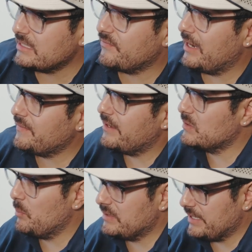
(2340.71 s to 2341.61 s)
That's
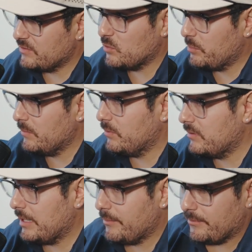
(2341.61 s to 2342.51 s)
5,000 potential
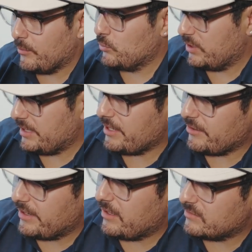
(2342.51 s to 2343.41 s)
people that are looking at
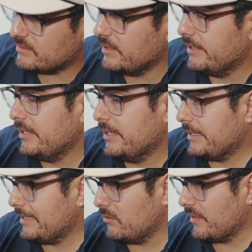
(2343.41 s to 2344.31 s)
your house.
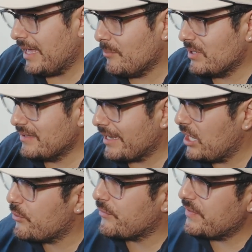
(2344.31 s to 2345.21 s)
Not only that, but like
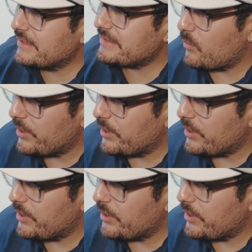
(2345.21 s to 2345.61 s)
other things that